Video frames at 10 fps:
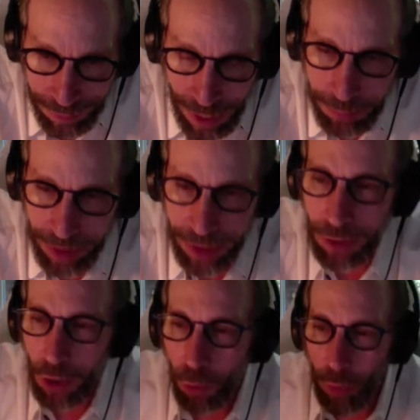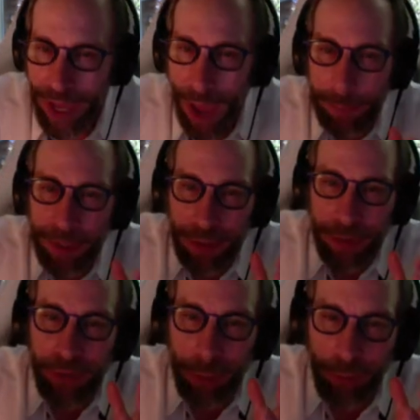Namely, we happen to
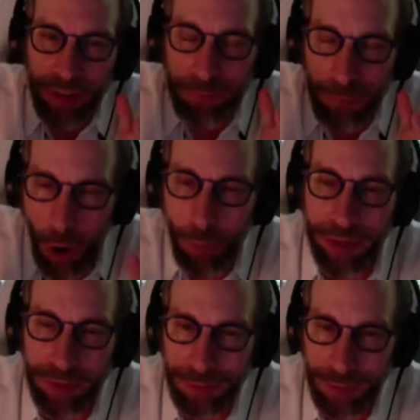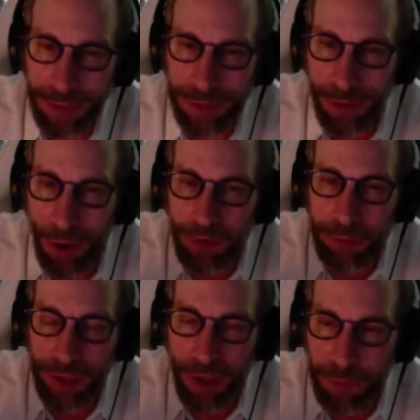live in a brief moment in the
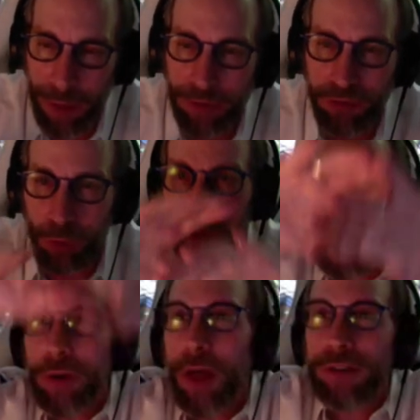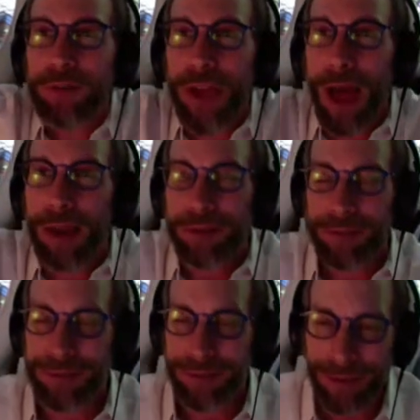cosmic expansion when there are lots of
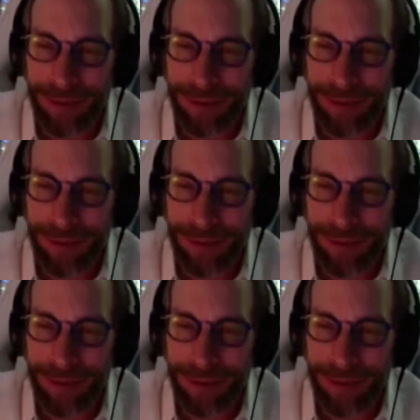galaxies.